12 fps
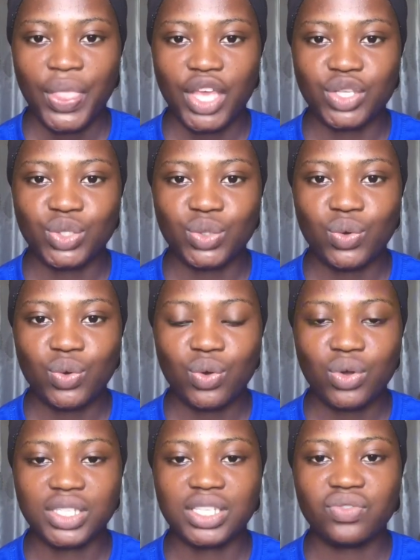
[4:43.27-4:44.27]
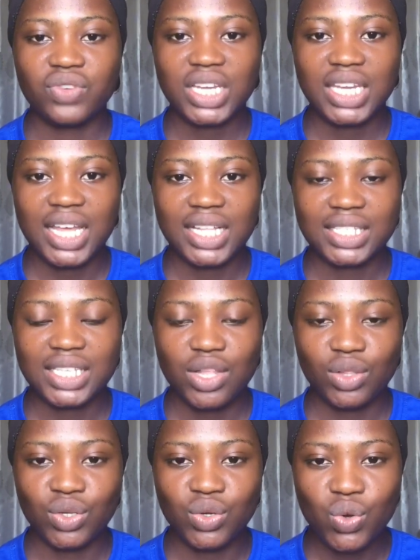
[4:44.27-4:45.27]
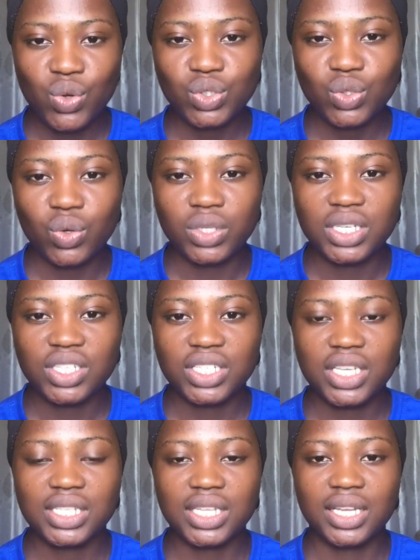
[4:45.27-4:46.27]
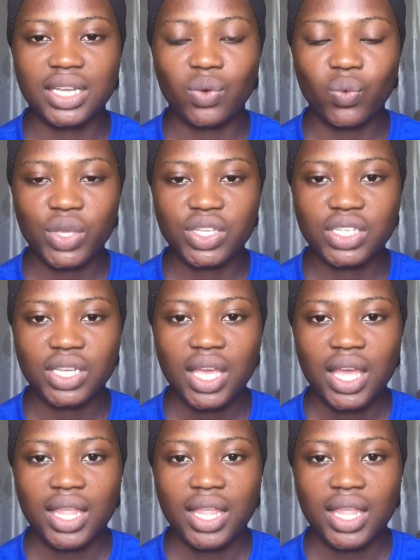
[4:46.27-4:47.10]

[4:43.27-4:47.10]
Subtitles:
And so, considering that those conditions under which